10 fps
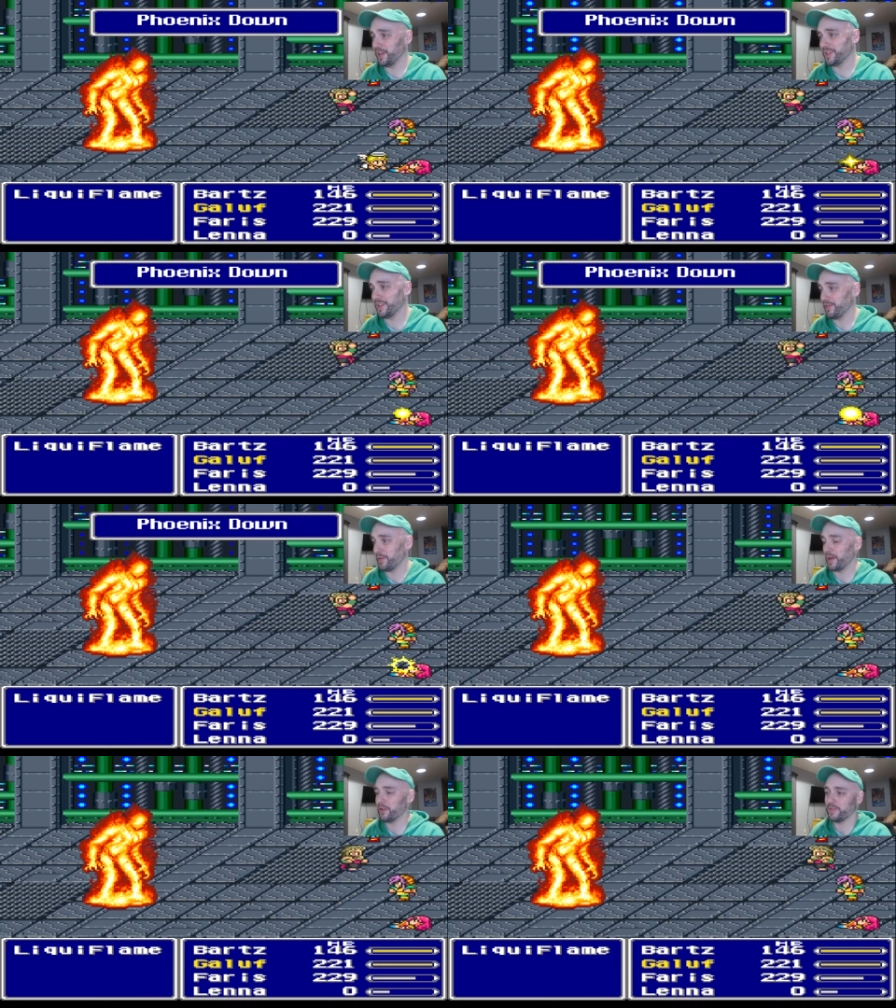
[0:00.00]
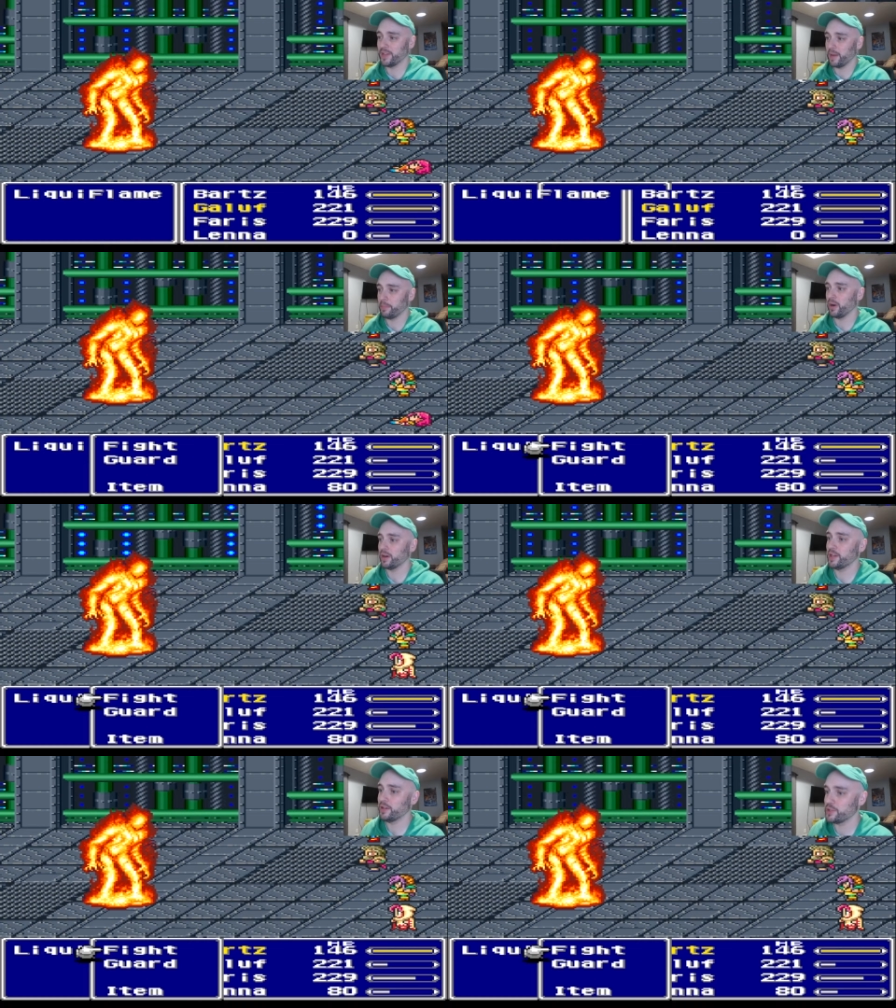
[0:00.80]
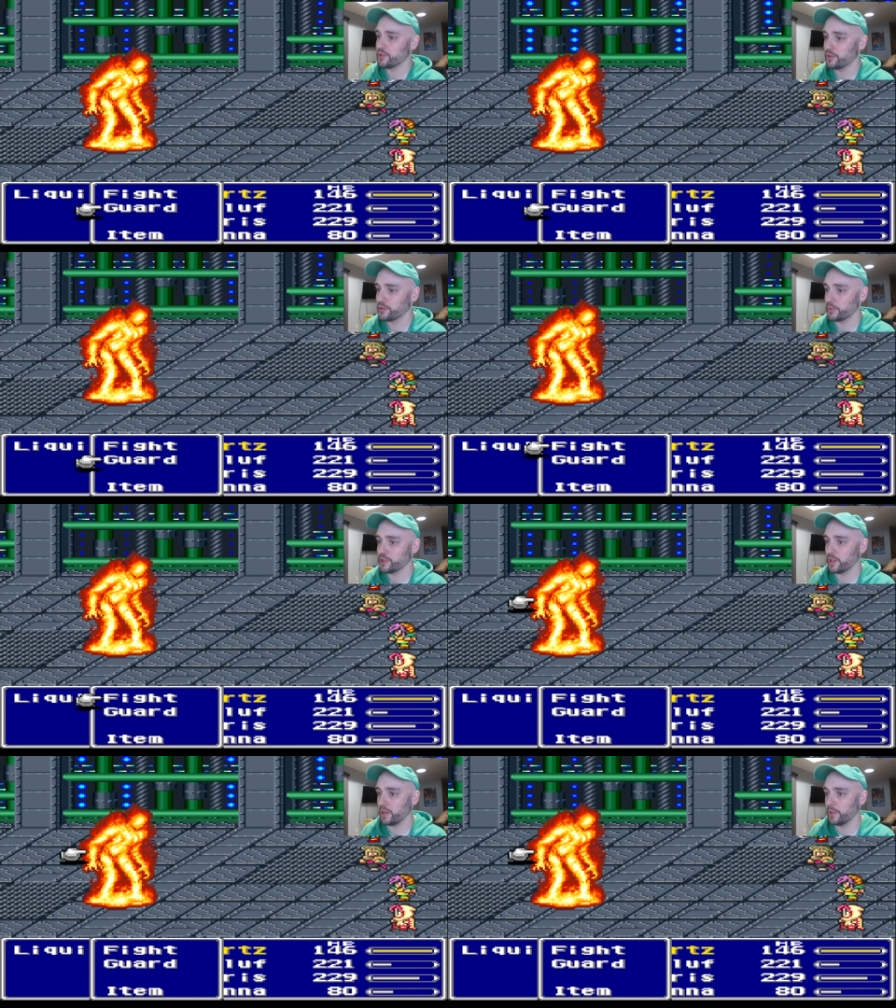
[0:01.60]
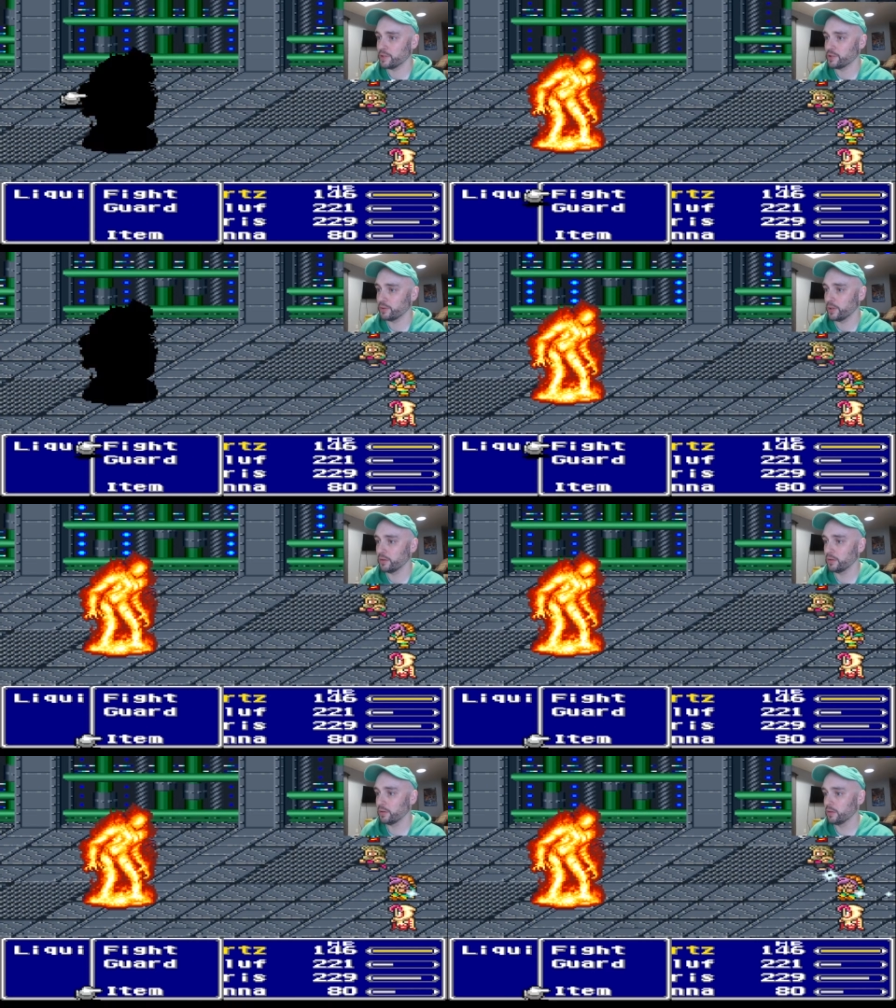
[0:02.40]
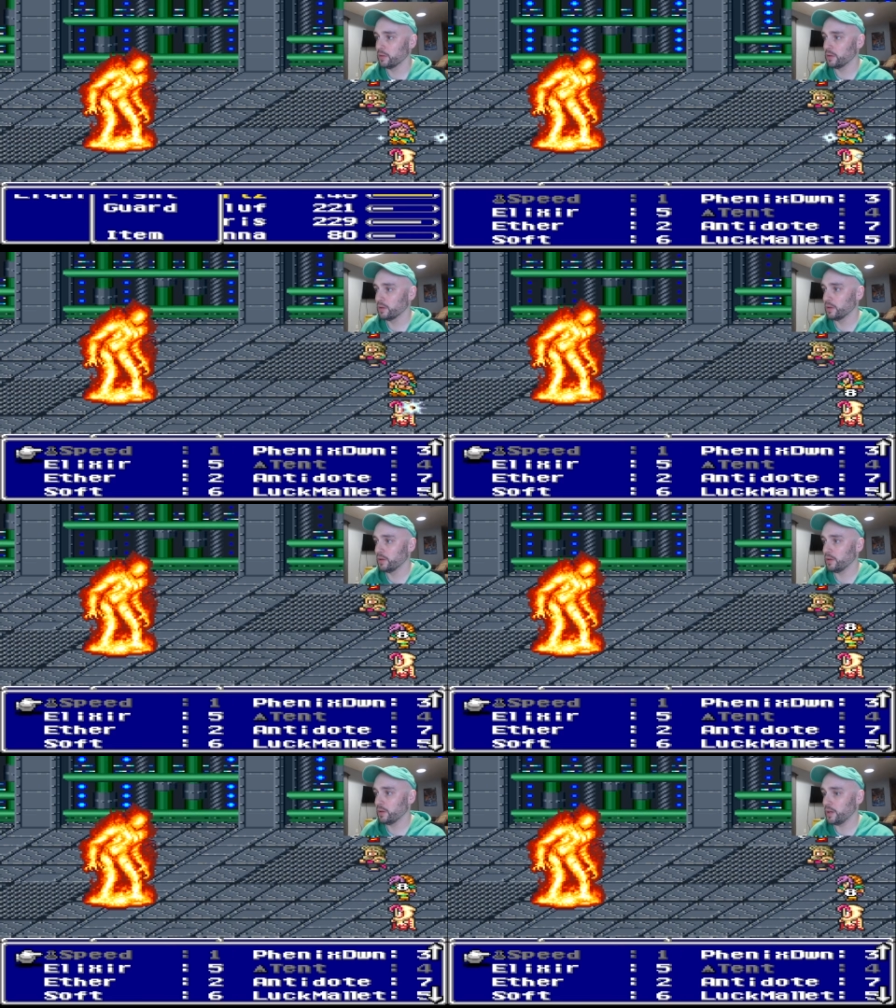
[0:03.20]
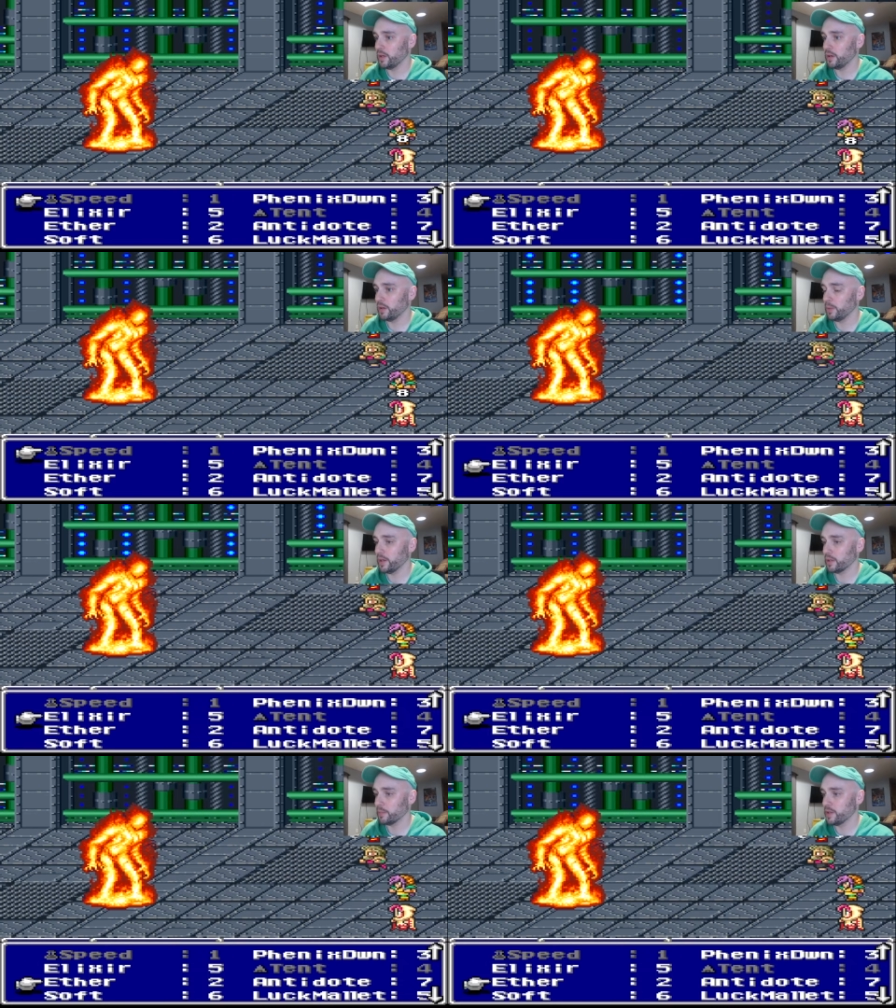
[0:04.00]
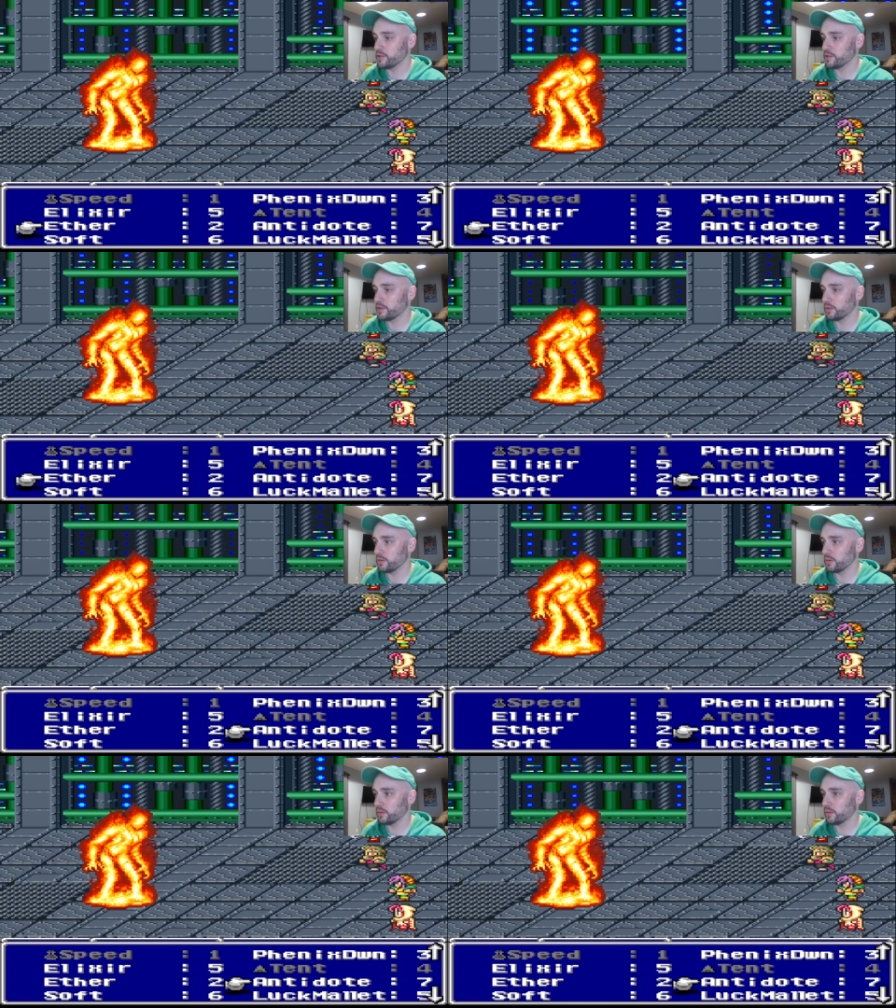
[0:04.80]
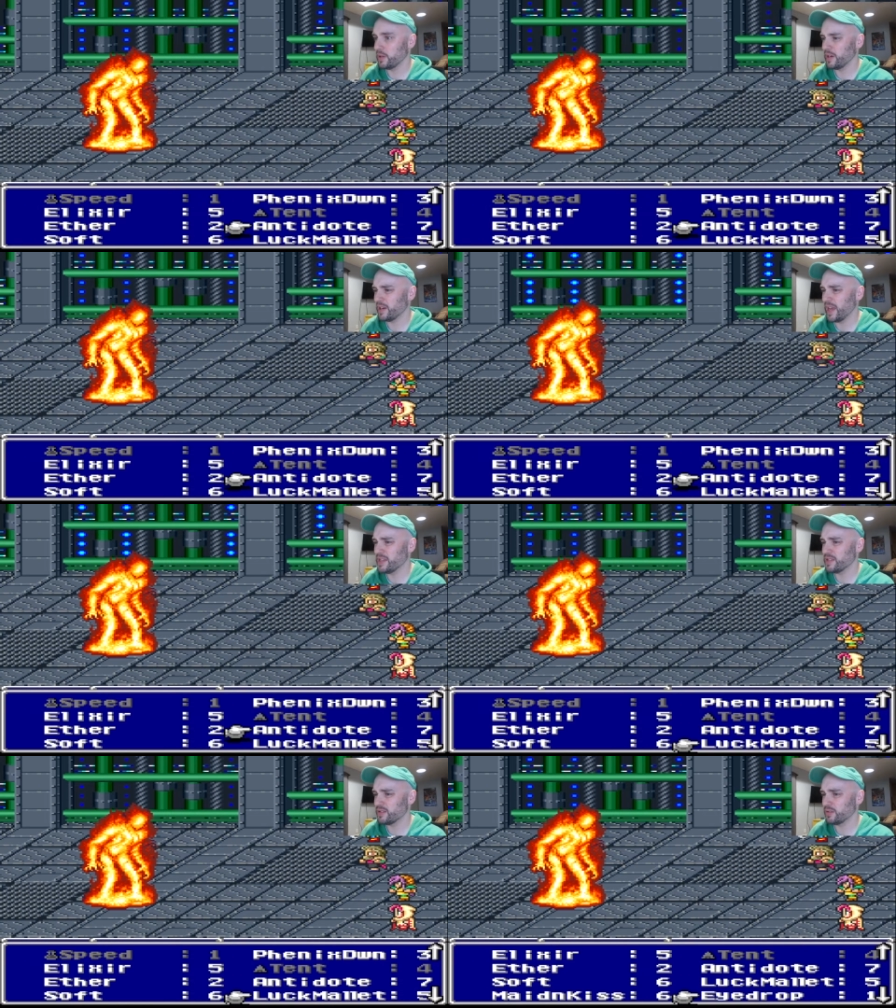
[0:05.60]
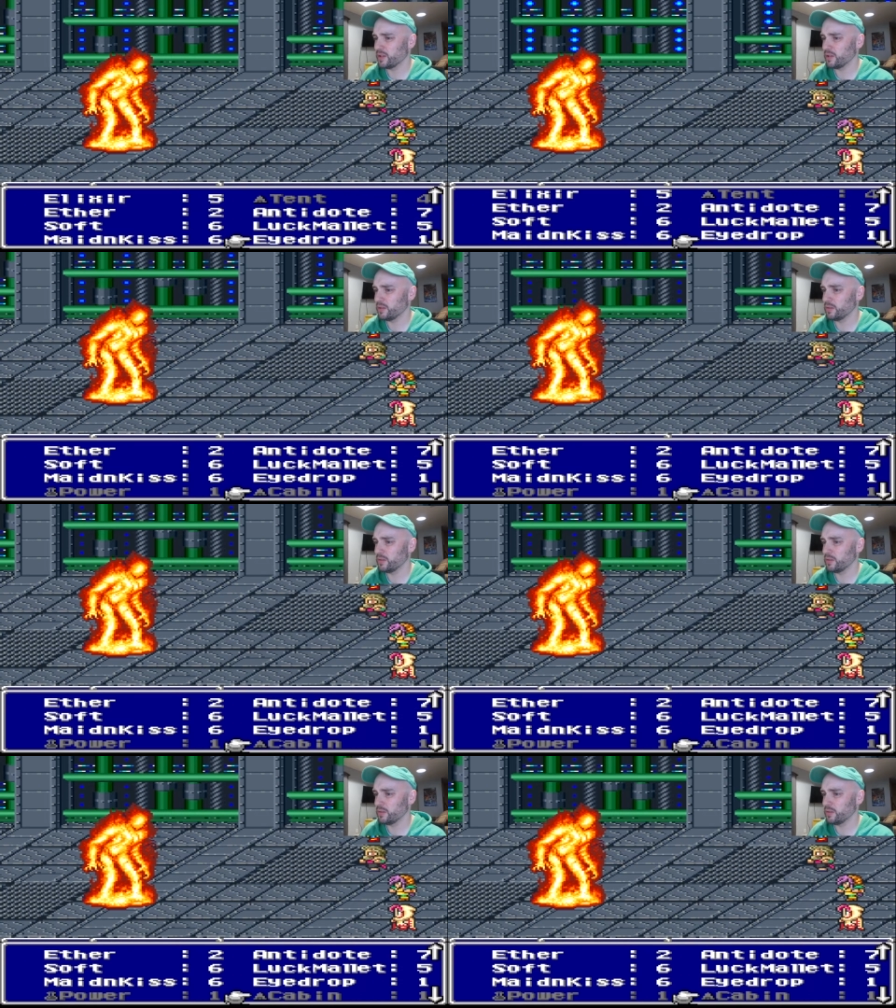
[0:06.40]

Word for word: I didn't even, I don't even think I bought Cure 2 to switch anybody to a, a, a black mage. I did 8, okay.